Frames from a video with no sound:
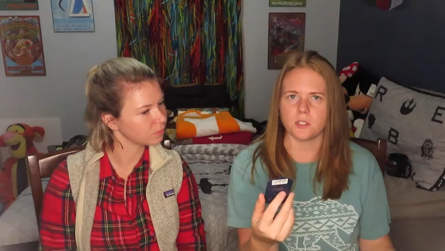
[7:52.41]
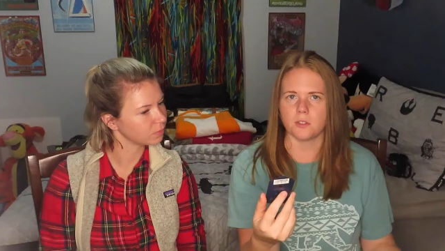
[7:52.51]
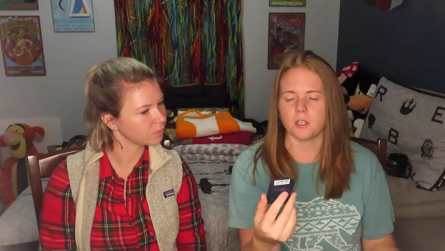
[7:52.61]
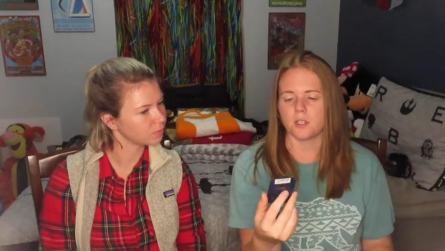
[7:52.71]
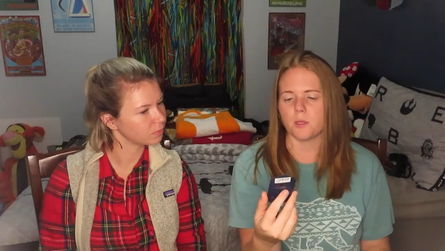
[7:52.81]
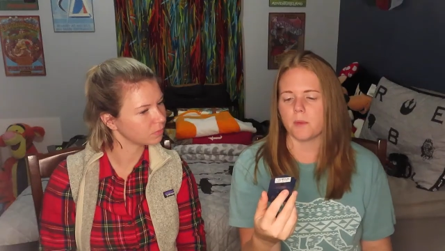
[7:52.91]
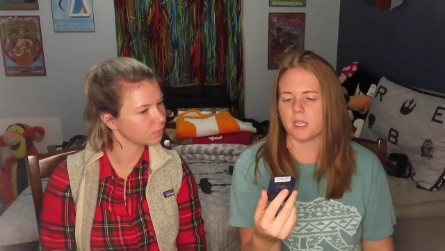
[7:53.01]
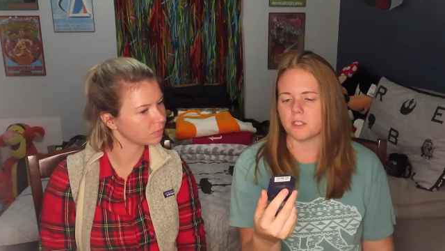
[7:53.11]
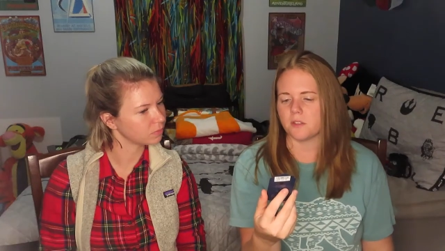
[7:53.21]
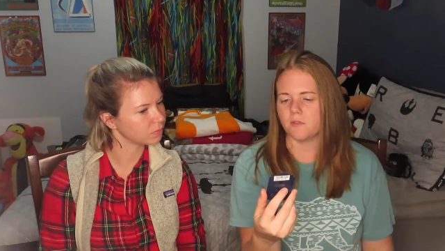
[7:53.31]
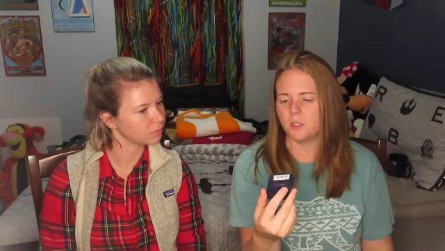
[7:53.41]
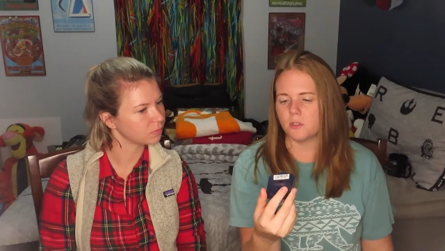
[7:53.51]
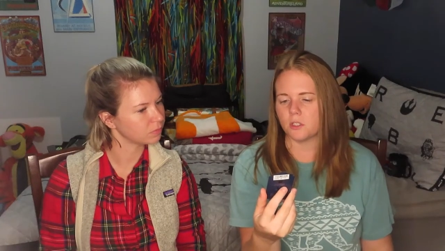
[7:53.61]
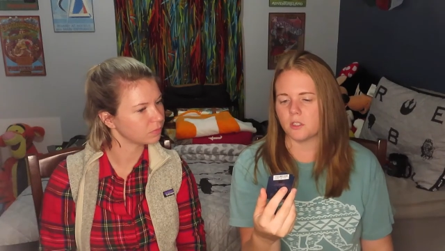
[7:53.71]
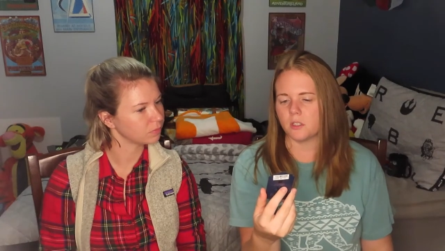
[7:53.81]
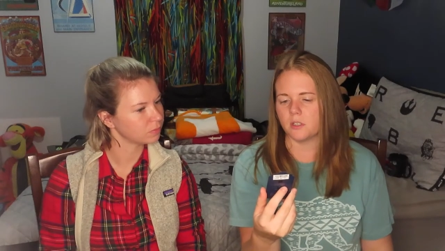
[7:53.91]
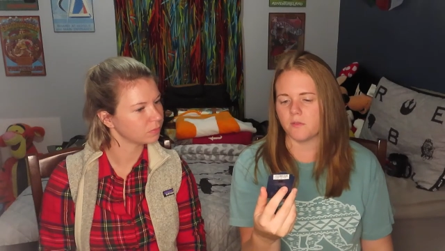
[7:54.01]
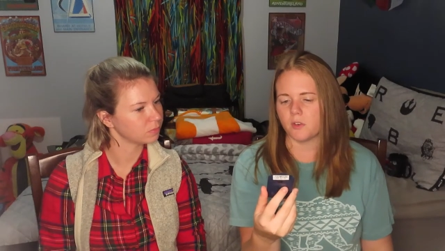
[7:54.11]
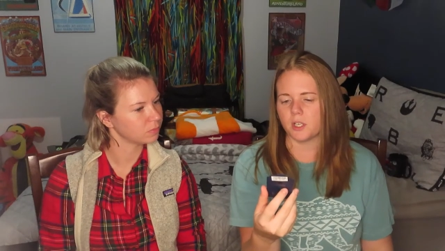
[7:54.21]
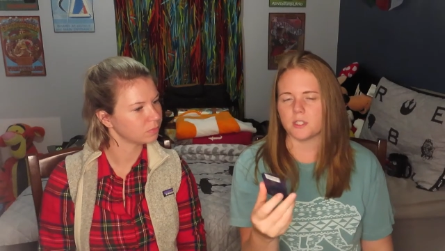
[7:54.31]
Speaker 1: is still there, and then Back to the Future
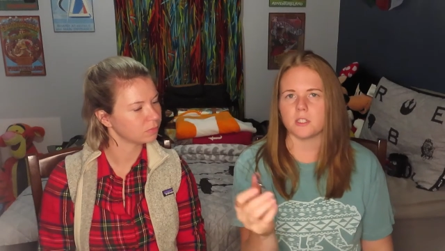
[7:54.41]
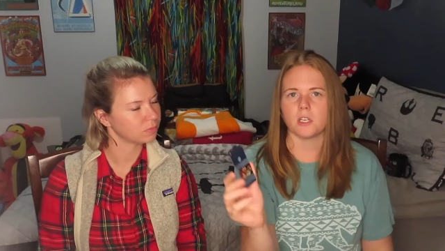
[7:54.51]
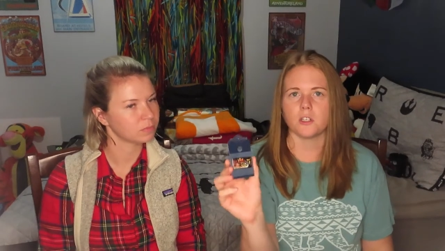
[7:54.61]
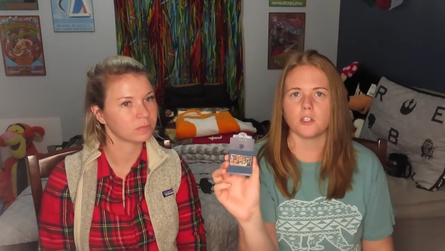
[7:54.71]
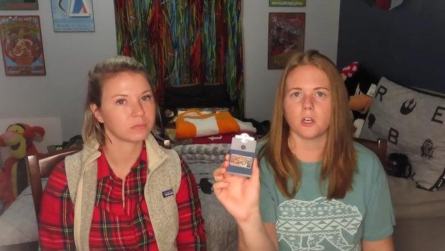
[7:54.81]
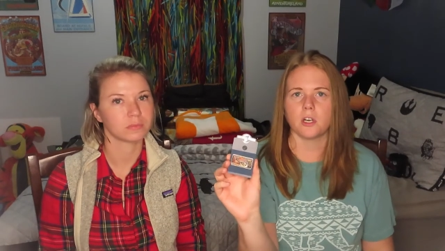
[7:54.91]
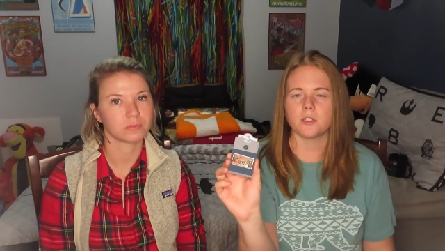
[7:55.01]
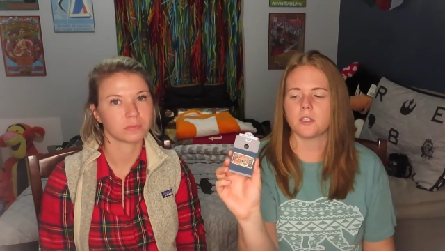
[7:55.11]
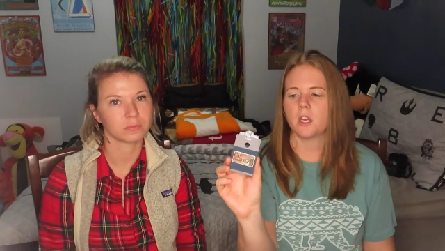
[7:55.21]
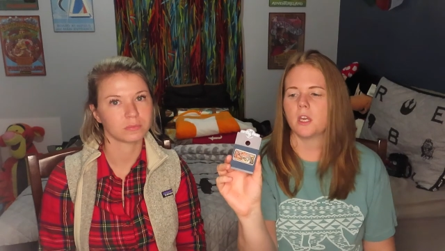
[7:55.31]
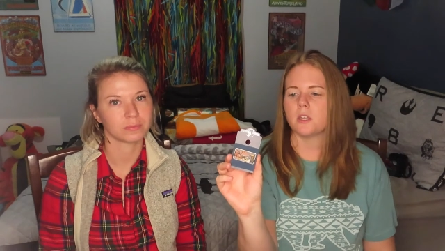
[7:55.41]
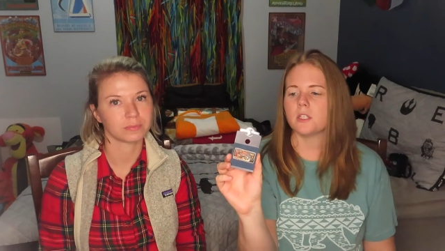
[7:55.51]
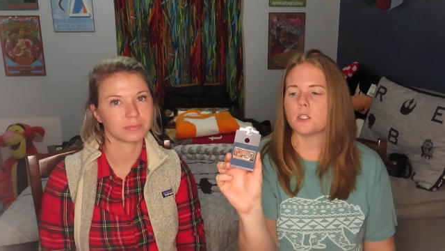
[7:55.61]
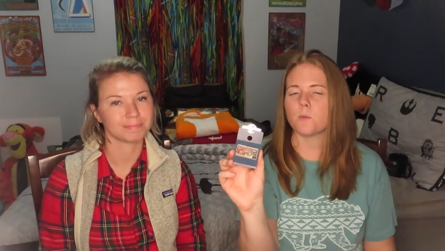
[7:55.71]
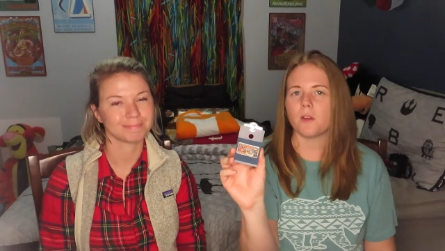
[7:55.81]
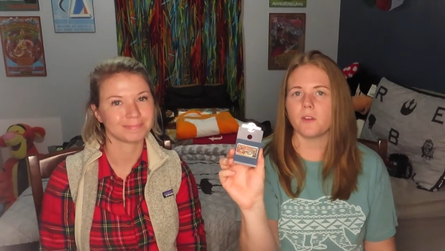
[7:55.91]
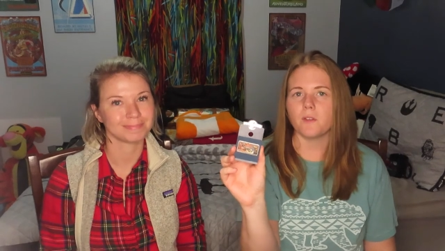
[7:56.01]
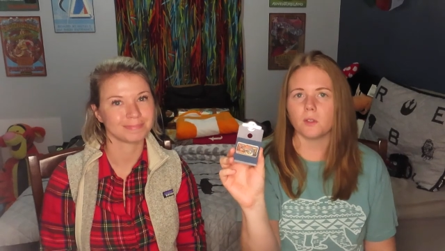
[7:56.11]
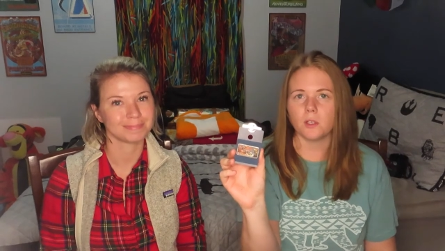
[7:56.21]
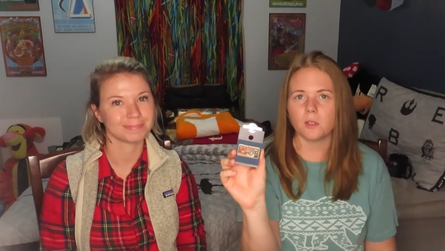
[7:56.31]
and Frankenstein and Jaws. This is my
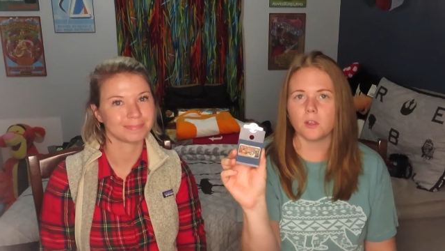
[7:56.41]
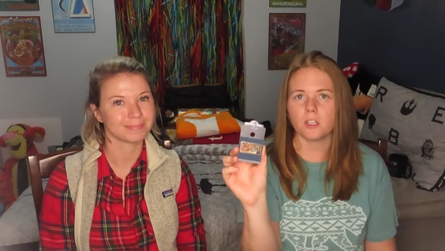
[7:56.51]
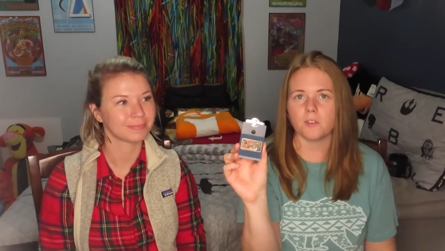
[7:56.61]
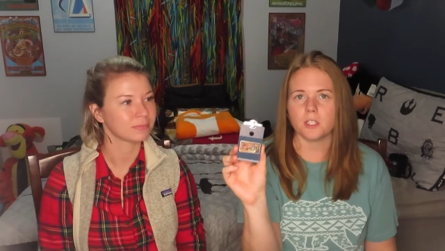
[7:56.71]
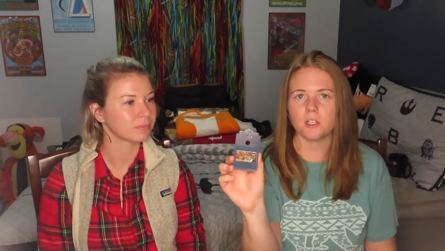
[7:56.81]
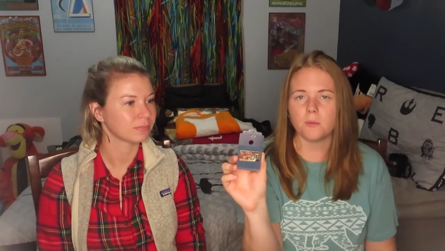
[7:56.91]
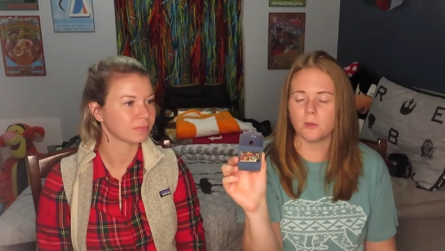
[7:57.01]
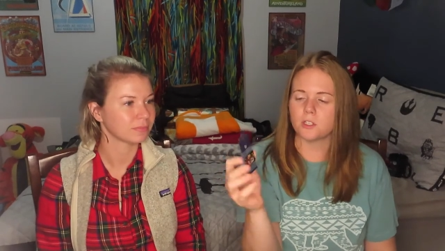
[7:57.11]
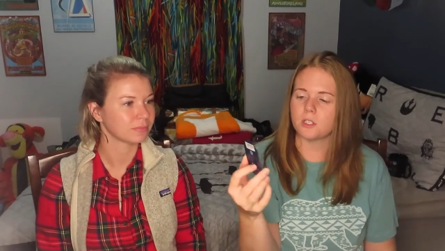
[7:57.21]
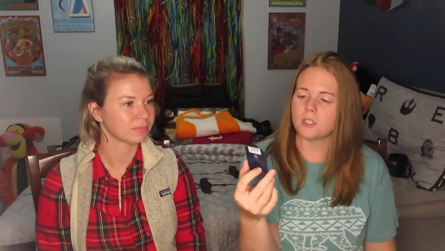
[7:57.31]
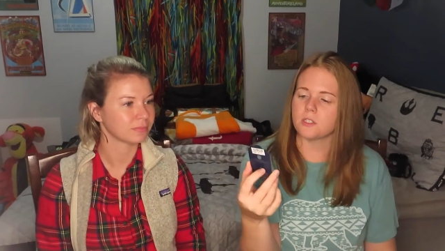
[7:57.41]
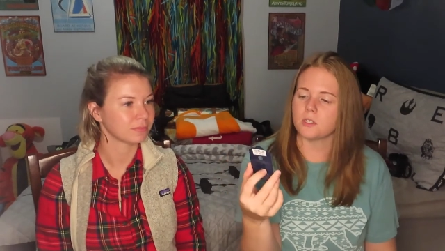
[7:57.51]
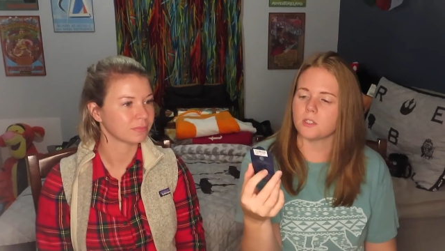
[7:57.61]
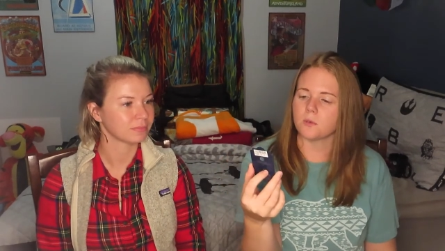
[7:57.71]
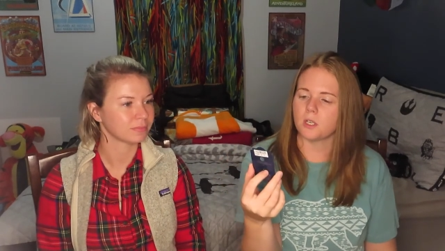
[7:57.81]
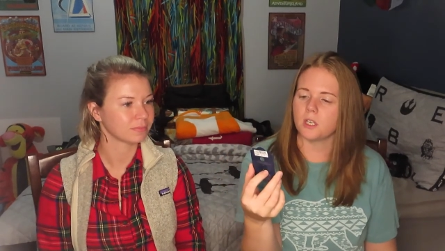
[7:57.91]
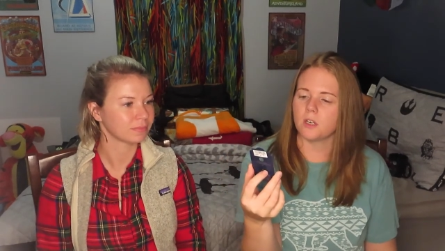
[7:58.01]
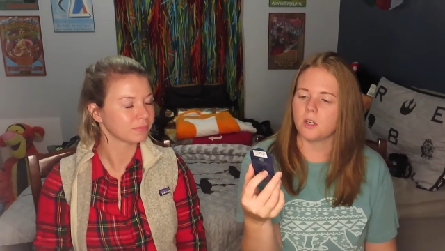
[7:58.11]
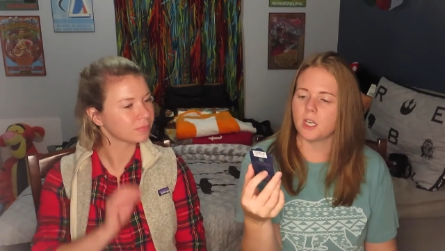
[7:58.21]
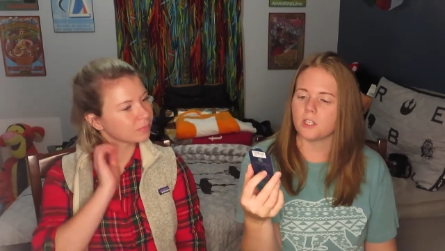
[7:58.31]
favorite logo. They have a ton of merchandise like this right
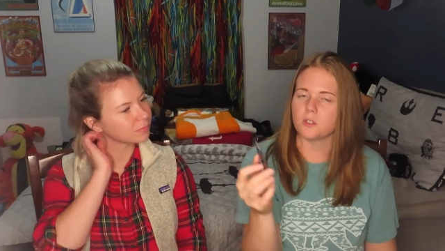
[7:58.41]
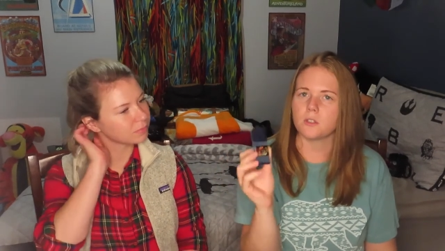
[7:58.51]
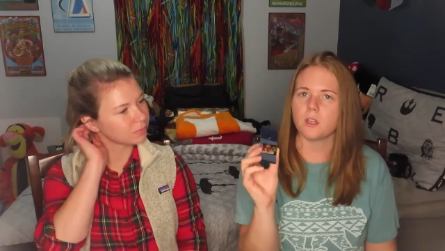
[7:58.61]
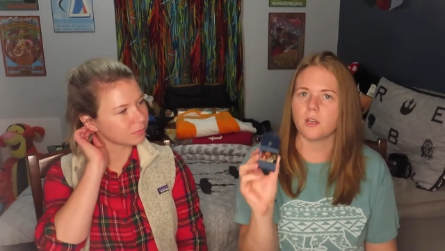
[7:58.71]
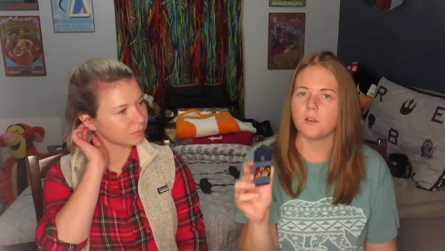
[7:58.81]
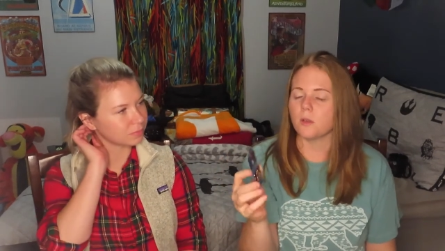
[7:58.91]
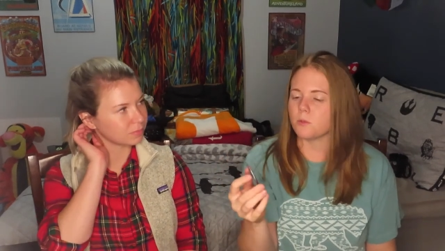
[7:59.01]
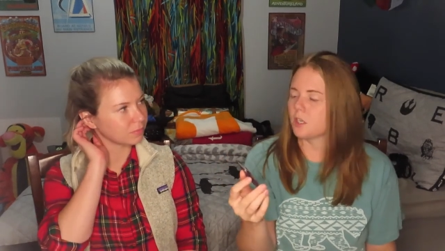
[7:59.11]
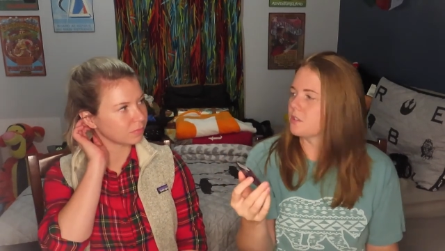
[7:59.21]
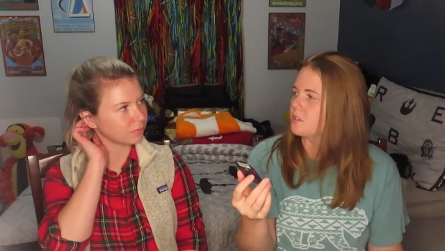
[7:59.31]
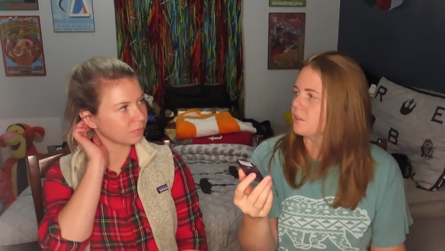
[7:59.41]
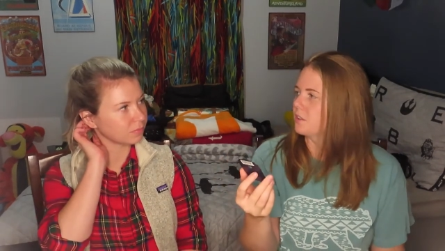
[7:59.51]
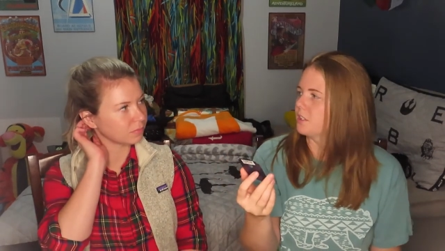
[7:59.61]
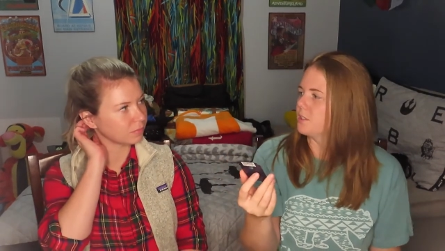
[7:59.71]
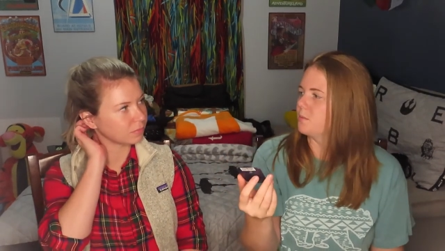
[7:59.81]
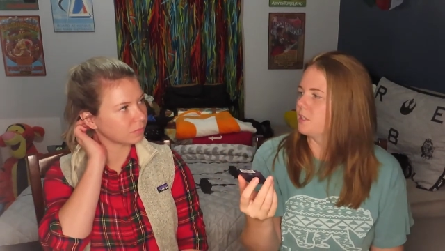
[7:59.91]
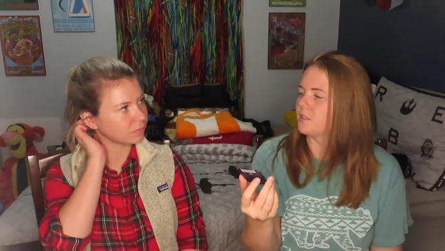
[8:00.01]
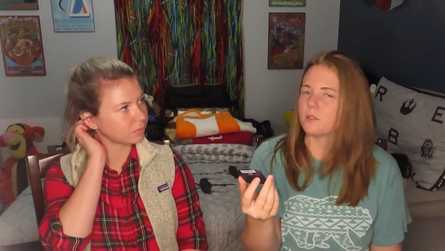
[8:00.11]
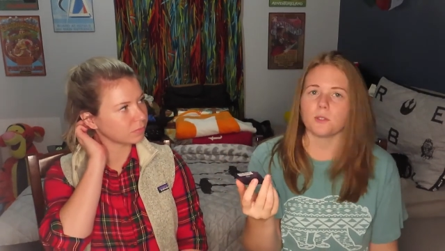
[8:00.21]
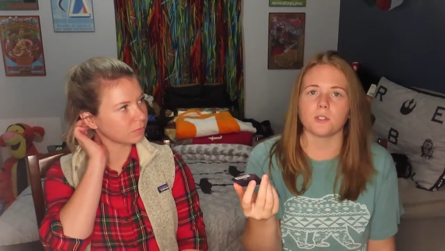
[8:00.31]
now, and I just, I don't know, I'm trying to start collecting
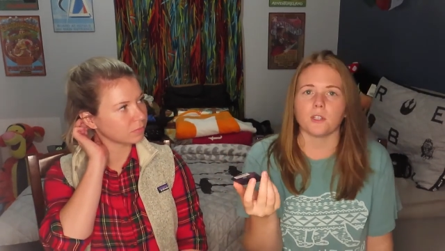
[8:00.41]
pins, so I